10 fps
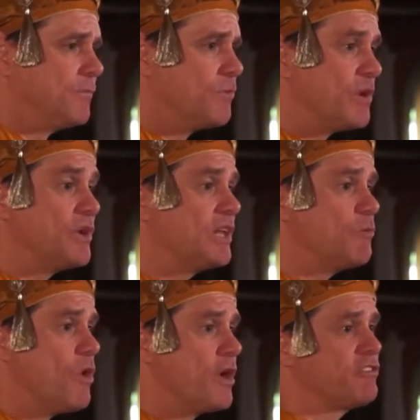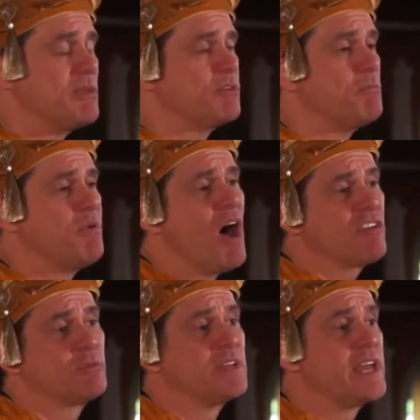What we really want seems
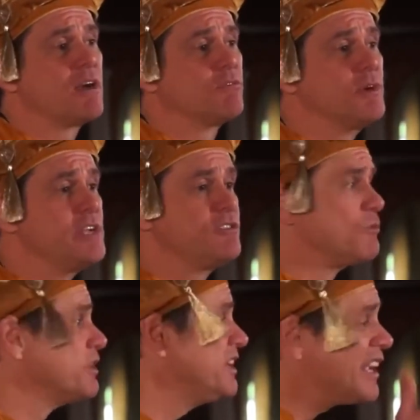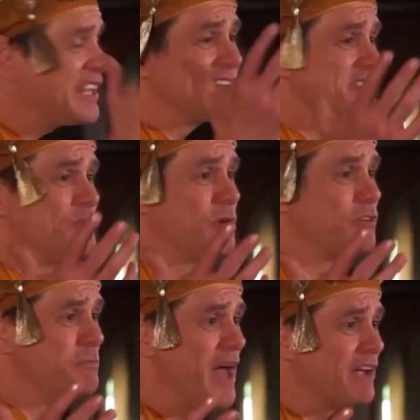impossibly out of reach and ridiculous to
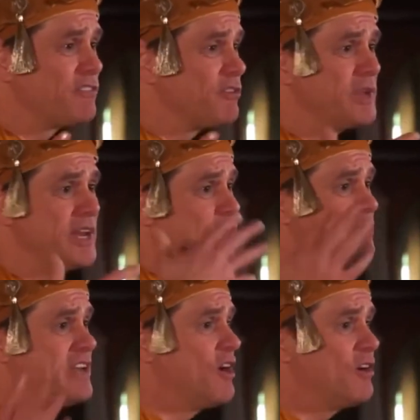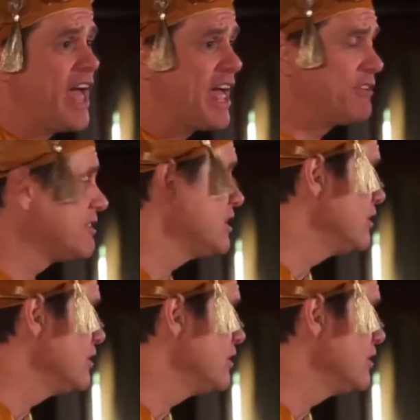expect, so we never dare to ask